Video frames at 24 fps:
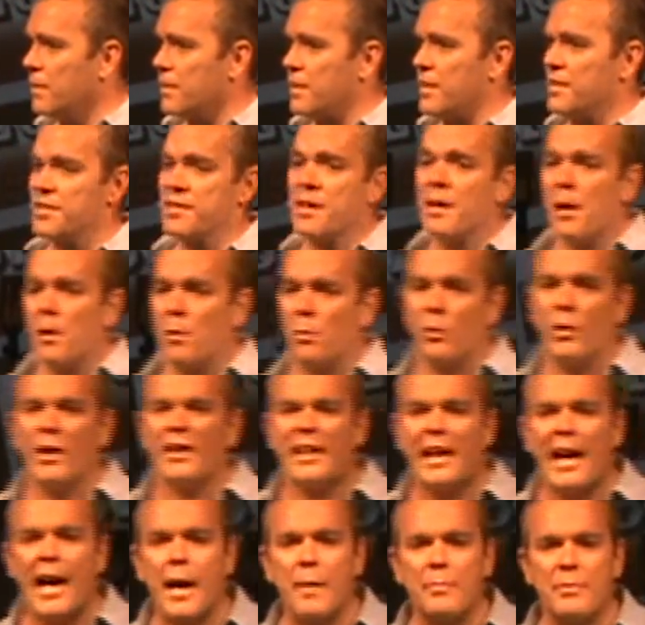Because
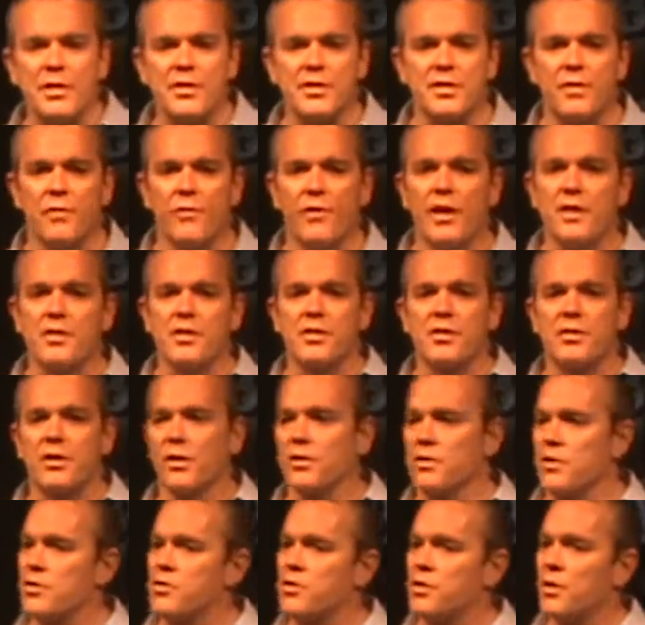what happens if I just
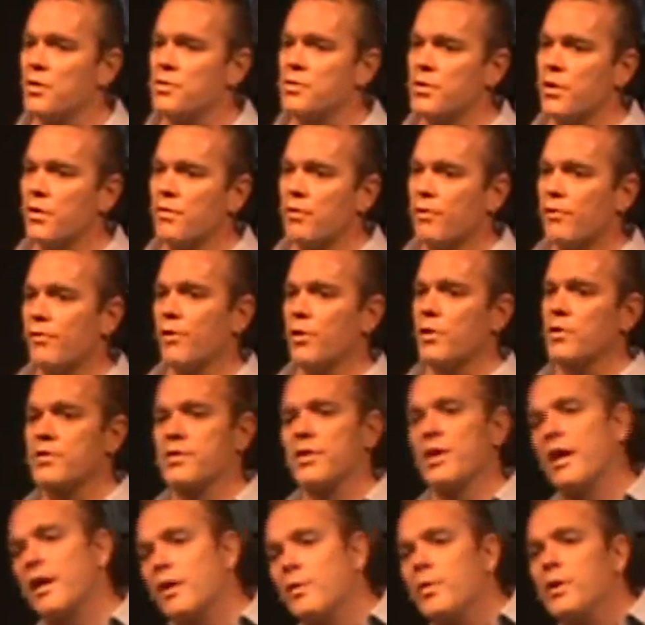go, the show's over,
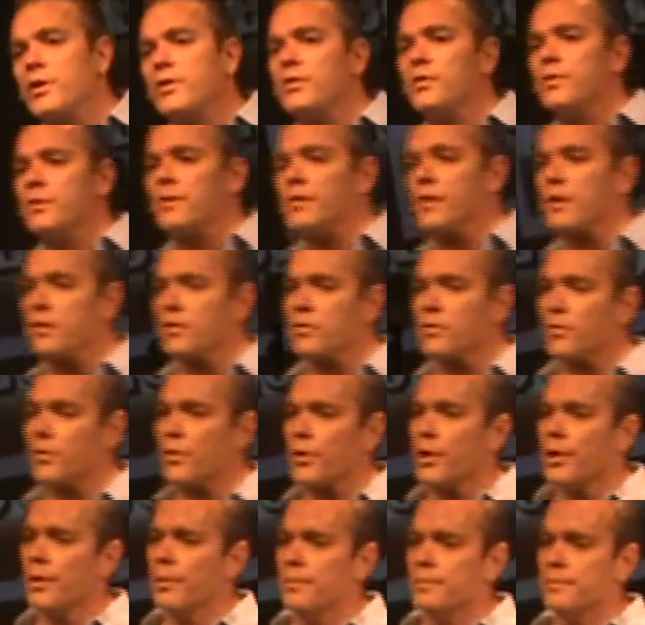folks, and I quit doing things for
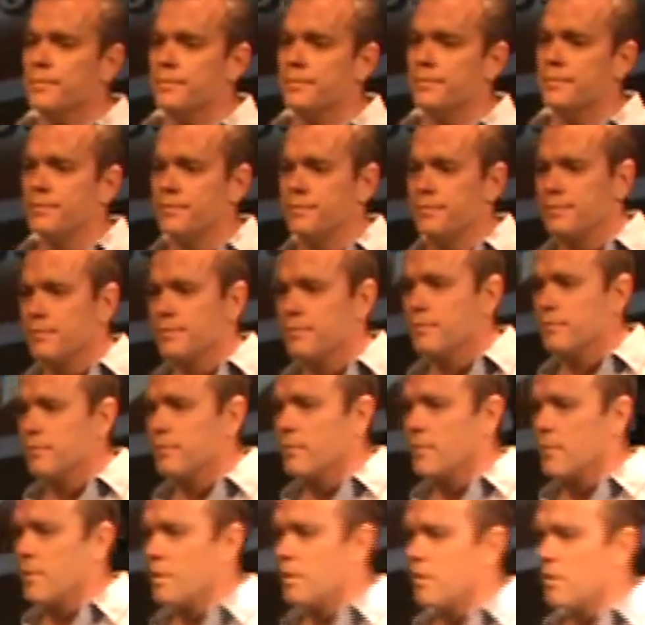
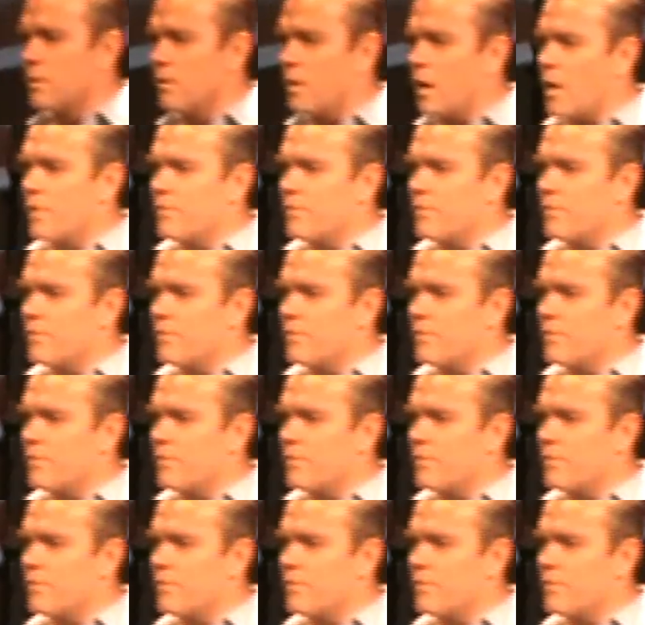you?